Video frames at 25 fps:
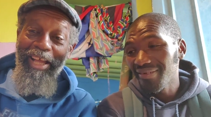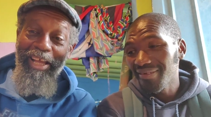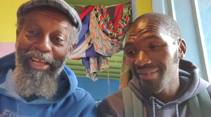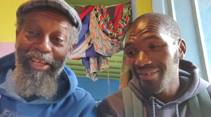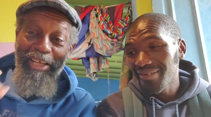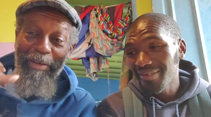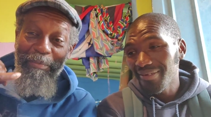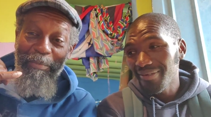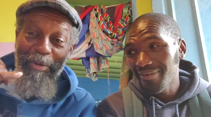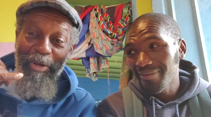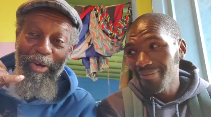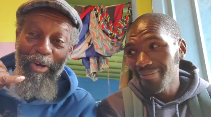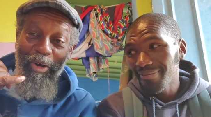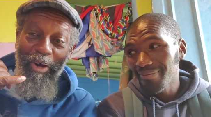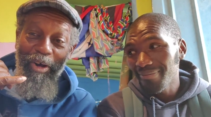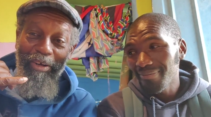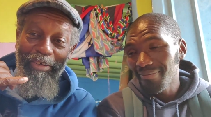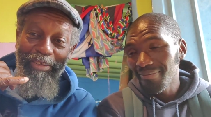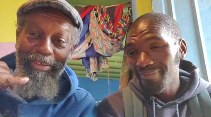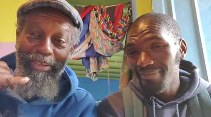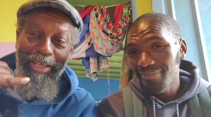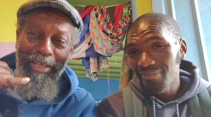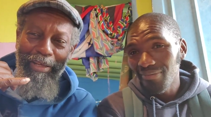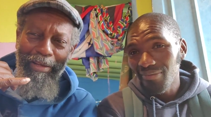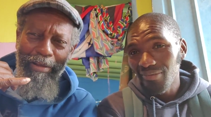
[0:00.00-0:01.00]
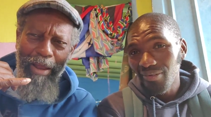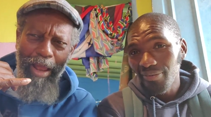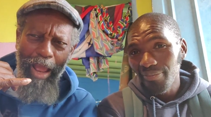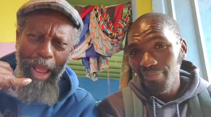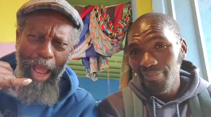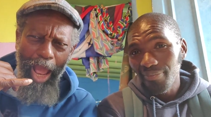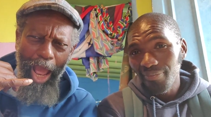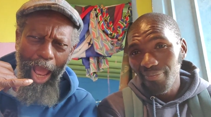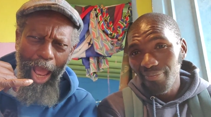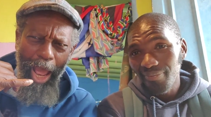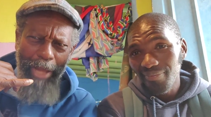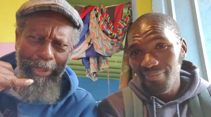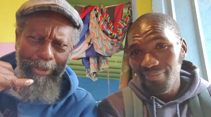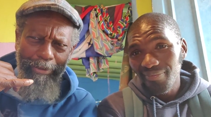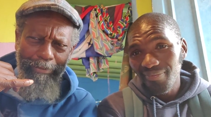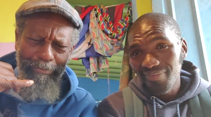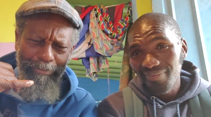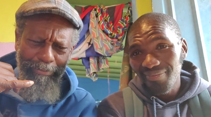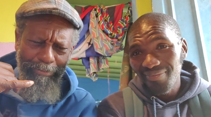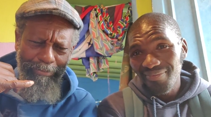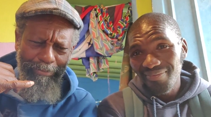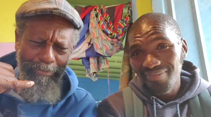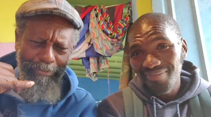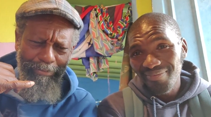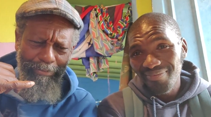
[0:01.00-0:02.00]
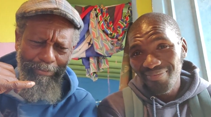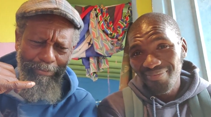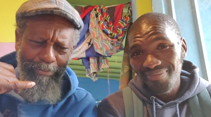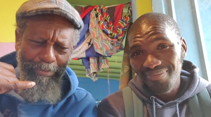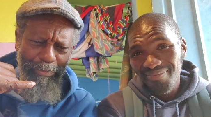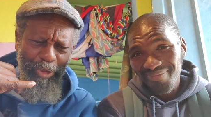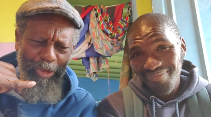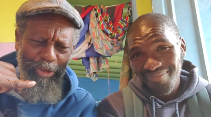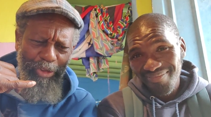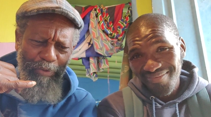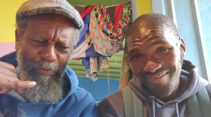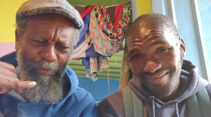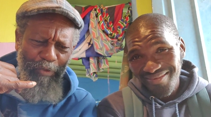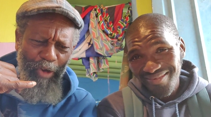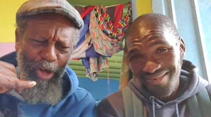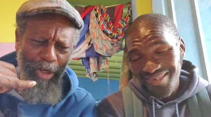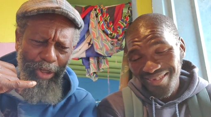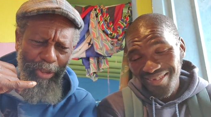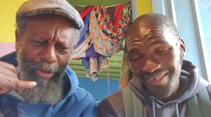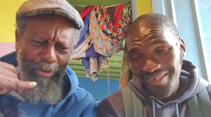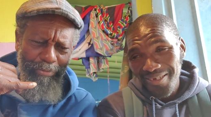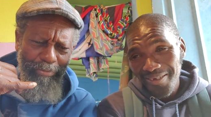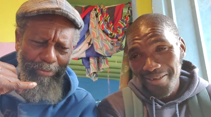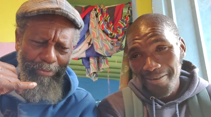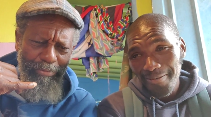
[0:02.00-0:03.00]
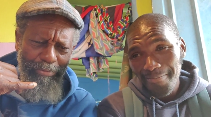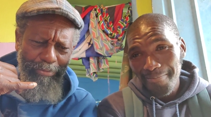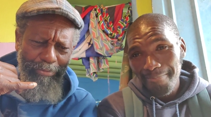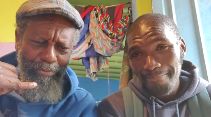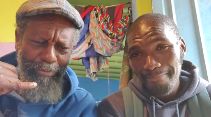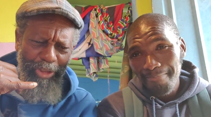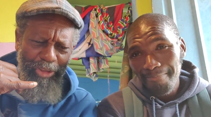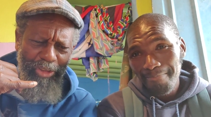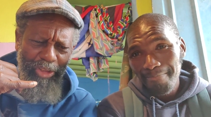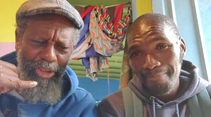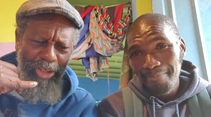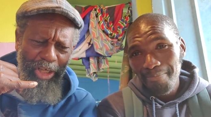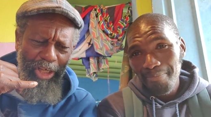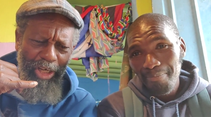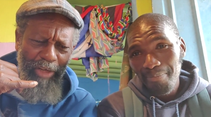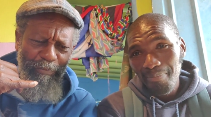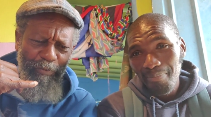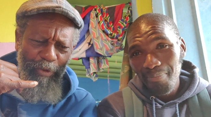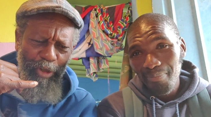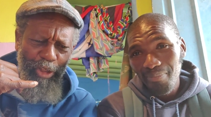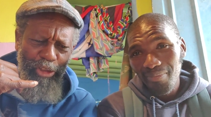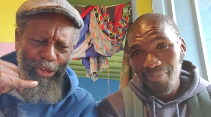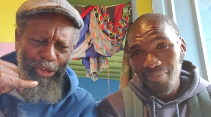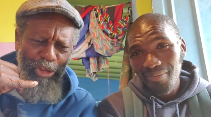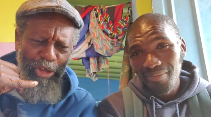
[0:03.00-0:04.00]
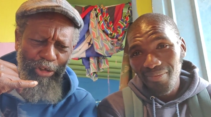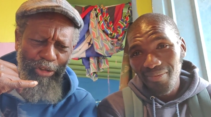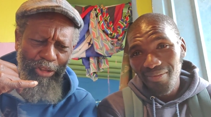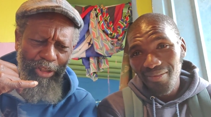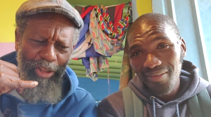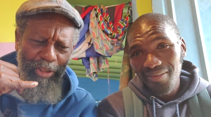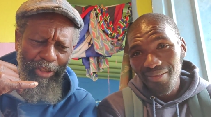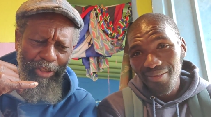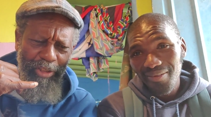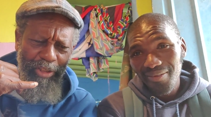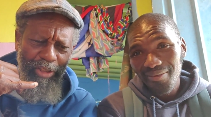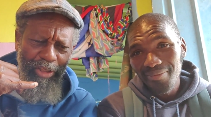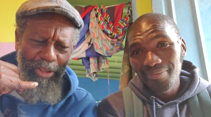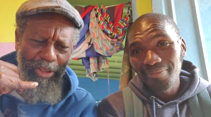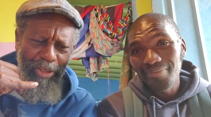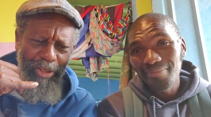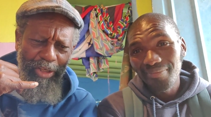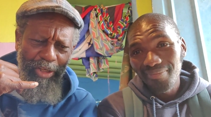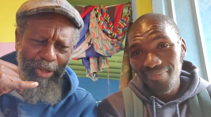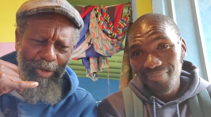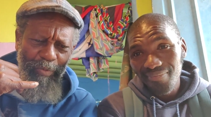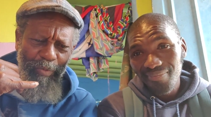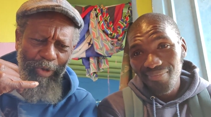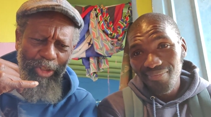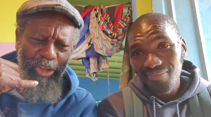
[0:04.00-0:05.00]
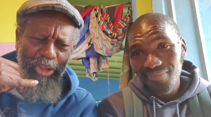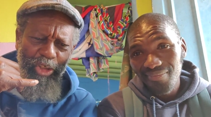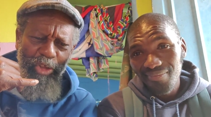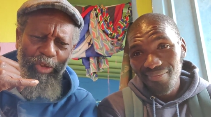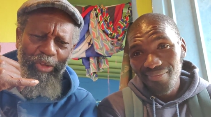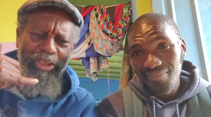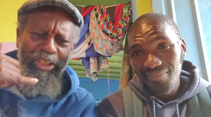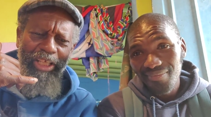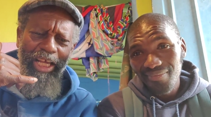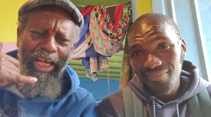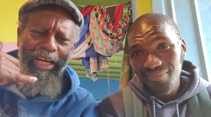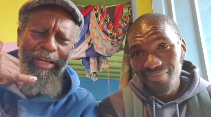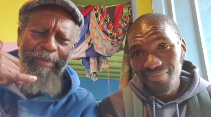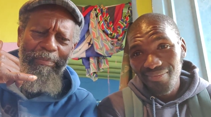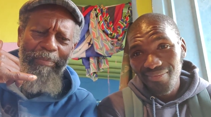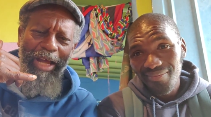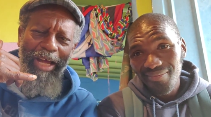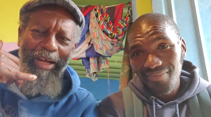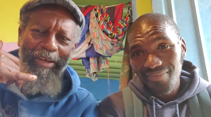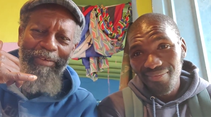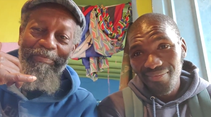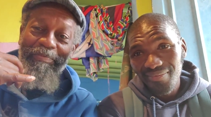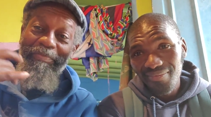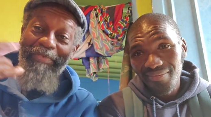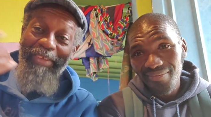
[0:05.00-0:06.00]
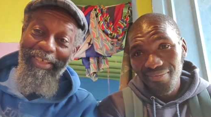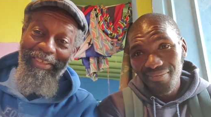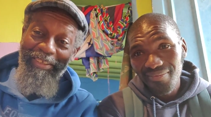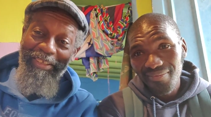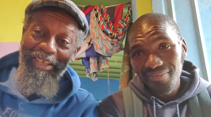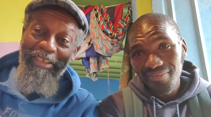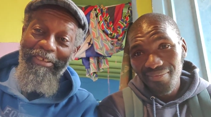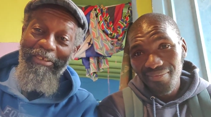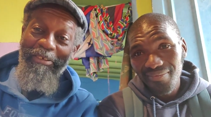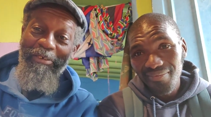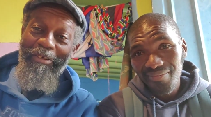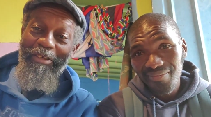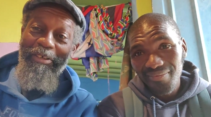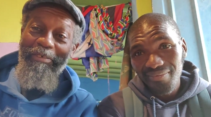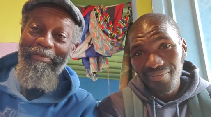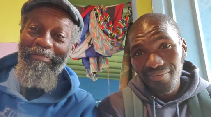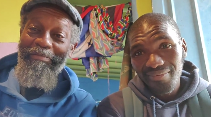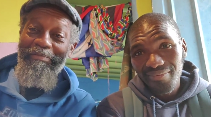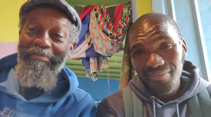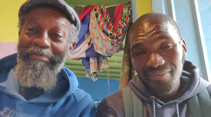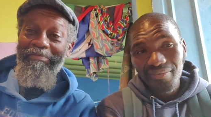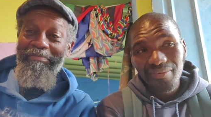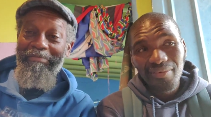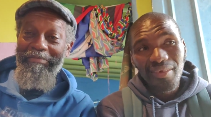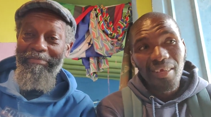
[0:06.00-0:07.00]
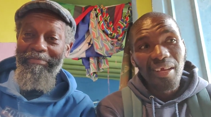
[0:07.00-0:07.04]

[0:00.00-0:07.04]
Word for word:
Speaker 1: Hey, give him a call and say, hey, Mr. Fuller, Mr. Neely Fuller Jr., what you said about, and then you can